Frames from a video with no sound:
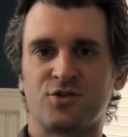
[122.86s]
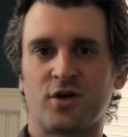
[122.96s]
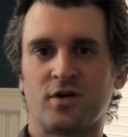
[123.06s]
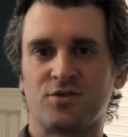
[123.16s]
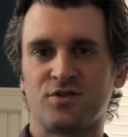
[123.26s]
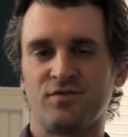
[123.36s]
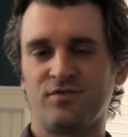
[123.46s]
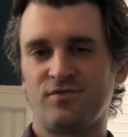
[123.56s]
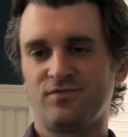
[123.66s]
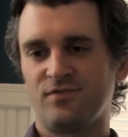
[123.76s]
in charge of
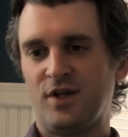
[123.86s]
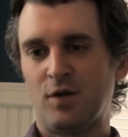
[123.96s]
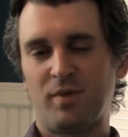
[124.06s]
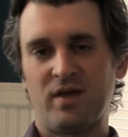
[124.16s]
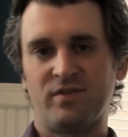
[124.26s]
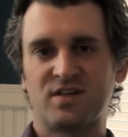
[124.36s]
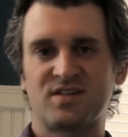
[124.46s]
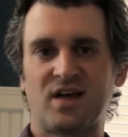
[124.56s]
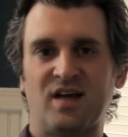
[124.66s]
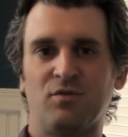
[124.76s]
paving a
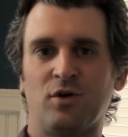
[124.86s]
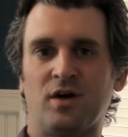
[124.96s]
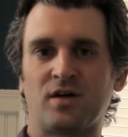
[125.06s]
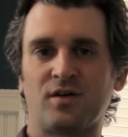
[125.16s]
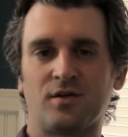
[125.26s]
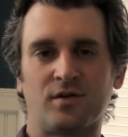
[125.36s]
sidewalk